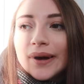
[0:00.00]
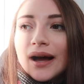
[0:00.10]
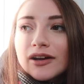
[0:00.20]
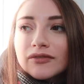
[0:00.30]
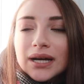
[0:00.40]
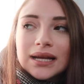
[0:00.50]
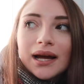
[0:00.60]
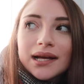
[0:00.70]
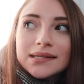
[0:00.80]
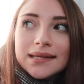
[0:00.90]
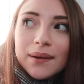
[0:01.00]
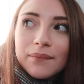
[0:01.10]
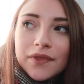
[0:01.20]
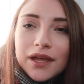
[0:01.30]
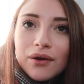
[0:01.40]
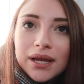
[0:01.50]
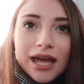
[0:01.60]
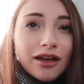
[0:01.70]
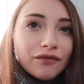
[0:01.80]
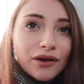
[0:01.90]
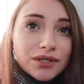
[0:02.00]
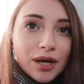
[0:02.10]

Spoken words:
But I realized that the only earphones